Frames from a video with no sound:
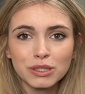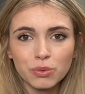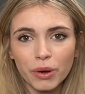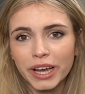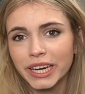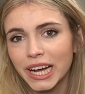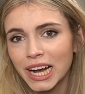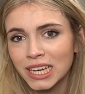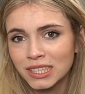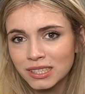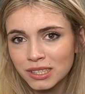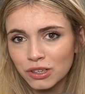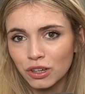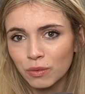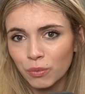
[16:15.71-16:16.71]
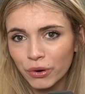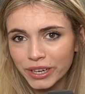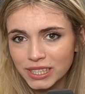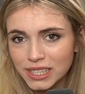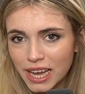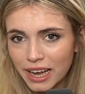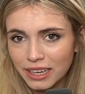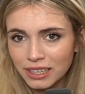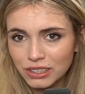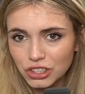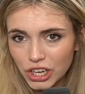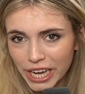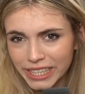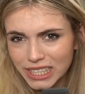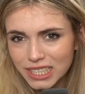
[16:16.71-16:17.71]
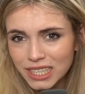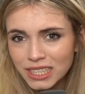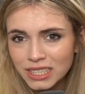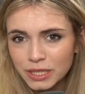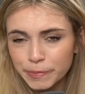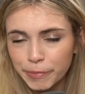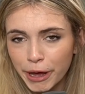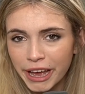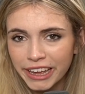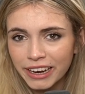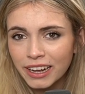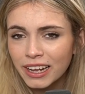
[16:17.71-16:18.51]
white has still more attacking chances. But